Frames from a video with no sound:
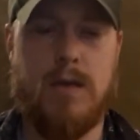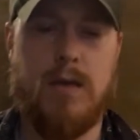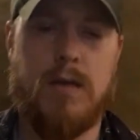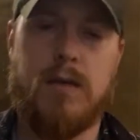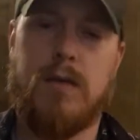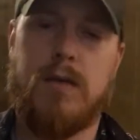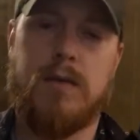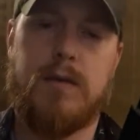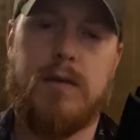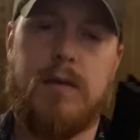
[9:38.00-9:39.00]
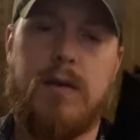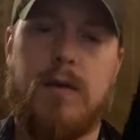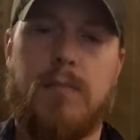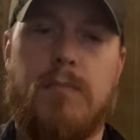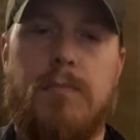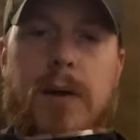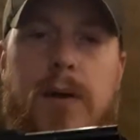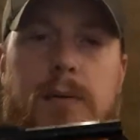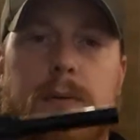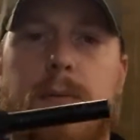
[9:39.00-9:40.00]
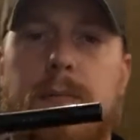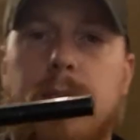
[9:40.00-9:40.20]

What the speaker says: And here's our barrel.